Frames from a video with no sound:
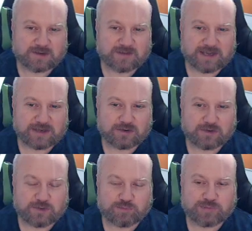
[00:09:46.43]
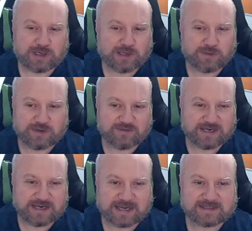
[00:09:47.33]
they could pollute your
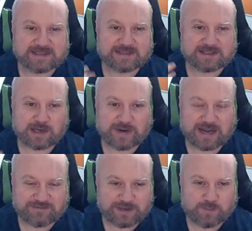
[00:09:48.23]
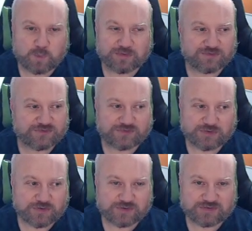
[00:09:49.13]
indexes, slowing everyone's
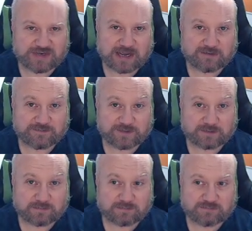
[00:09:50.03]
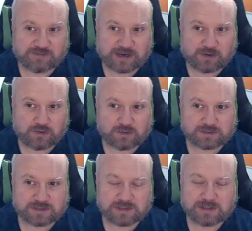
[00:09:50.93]
search down for
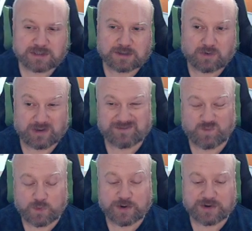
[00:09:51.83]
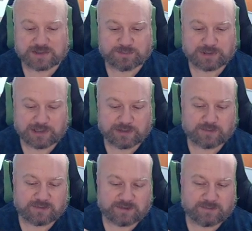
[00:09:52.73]
records, or even worse,
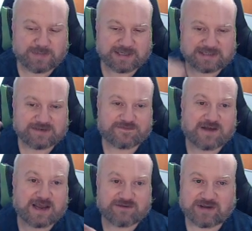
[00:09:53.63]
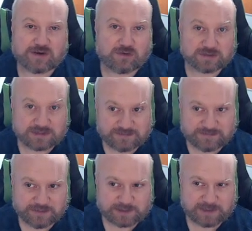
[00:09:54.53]
pollute the ability to find records in the
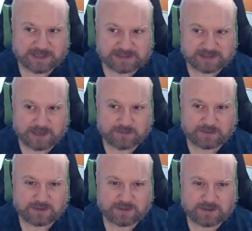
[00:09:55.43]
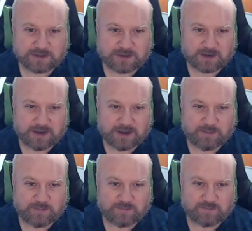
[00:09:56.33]
first place. So
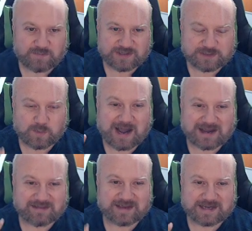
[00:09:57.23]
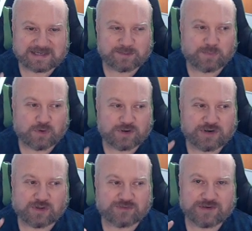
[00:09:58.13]
this is why I think it's
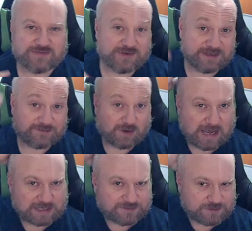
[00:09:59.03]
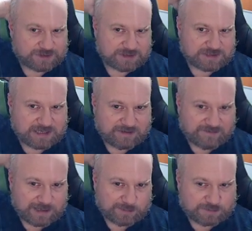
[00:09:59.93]
important not to use the default hash functions that are
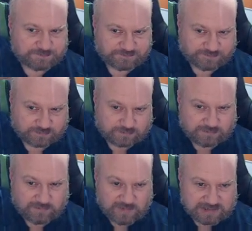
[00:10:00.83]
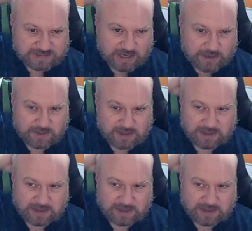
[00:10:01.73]
available. So